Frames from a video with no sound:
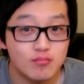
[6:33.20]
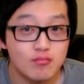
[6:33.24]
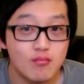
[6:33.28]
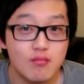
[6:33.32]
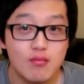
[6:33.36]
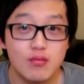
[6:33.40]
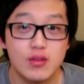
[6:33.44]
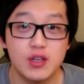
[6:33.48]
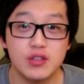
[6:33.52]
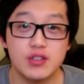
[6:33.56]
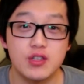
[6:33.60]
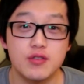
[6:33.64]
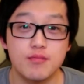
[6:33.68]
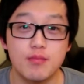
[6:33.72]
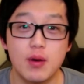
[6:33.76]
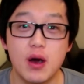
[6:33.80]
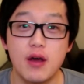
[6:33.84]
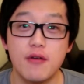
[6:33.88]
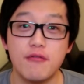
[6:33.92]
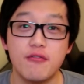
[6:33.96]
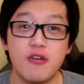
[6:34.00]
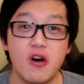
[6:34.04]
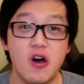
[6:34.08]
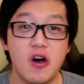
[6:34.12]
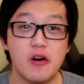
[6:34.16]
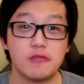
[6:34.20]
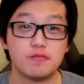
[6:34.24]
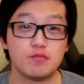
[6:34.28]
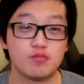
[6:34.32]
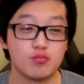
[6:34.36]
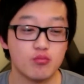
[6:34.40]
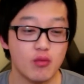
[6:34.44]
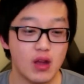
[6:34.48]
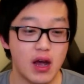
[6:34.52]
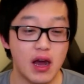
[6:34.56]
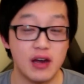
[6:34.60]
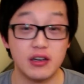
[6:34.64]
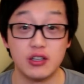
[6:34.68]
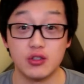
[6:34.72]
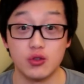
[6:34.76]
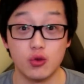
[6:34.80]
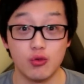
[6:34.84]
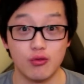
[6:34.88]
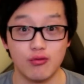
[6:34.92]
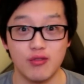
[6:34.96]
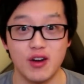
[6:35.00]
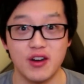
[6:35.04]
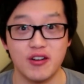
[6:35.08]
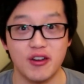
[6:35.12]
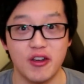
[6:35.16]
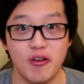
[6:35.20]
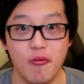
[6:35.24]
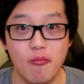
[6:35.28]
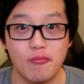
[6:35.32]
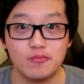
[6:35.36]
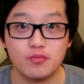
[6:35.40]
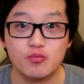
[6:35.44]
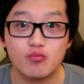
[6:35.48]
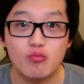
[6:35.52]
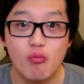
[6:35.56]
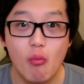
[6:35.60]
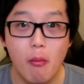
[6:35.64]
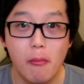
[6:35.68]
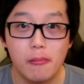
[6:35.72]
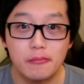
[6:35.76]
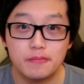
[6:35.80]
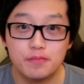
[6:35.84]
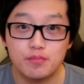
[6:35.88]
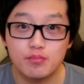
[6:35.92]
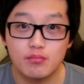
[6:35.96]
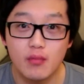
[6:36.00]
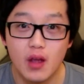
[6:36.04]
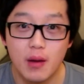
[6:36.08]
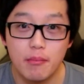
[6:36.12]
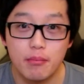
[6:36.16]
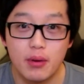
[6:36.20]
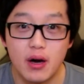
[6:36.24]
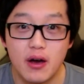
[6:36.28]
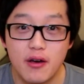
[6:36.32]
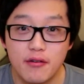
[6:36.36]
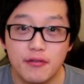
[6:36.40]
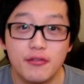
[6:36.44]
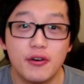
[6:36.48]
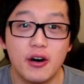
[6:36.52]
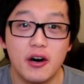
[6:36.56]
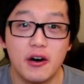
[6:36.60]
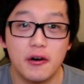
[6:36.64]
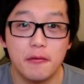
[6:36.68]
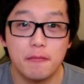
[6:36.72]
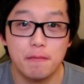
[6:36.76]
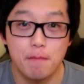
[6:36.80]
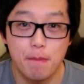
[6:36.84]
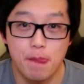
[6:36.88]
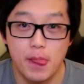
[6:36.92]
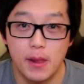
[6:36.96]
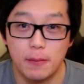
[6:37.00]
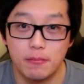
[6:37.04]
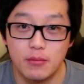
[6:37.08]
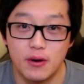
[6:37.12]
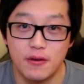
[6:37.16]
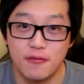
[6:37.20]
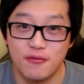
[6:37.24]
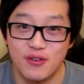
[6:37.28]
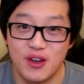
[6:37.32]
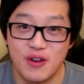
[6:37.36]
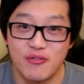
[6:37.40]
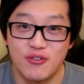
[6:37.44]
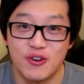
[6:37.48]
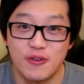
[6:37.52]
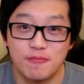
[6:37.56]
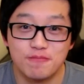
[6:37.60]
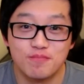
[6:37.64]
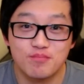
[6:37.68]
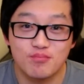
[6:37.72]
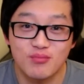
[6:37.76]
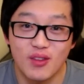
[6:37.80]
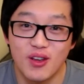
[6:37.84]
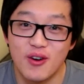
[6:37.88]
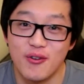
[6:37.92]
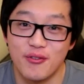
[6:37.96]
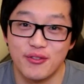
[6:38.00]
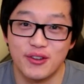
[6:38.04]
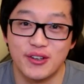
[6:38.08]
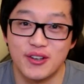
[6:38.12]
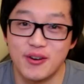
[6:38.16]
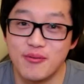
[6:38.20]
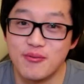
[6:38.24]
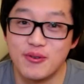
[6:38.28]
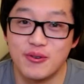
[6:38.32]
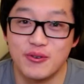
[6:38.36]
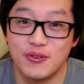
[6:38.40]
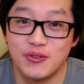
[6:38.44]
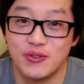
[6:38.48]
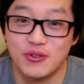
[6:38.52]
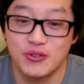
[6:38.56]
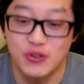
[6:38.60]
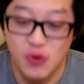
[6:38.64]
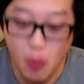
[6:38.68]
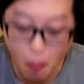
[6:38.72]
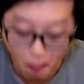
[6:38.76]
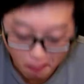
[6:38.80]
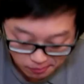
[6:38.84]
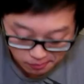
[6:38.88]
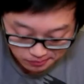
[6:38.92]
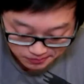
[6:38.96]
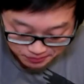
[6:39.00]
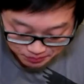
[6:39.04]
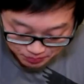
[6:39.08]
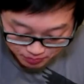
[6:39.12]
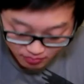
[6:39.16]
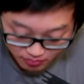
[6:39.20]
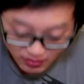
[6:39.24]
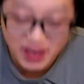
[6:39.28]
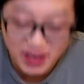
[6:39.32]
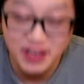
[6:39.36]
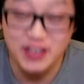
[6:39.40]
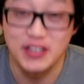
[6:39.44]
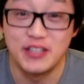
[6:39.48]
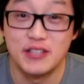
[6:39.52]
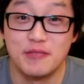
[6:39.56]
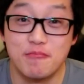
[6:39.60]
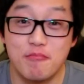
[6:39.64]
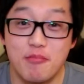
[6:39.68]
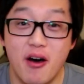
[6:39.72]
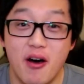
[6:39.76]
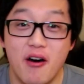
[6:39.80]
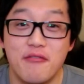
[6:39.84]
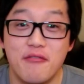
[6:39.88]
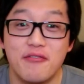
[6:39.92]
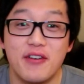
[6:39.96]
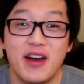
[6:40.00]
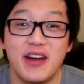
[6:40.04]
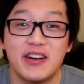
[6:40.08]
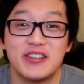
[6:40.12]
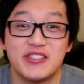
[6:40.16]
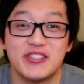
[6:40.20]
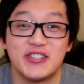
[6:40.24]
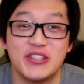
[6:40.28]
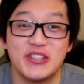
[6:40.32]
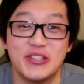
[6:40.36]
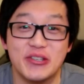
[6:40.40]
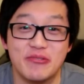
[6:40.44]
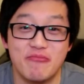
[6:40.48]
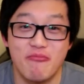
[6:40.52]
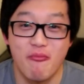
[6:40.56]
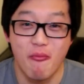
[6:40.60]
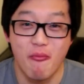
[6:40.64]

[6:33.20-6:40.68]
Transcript: This is by far, and it's already by far my favorite of the cup noodles. It is perfection.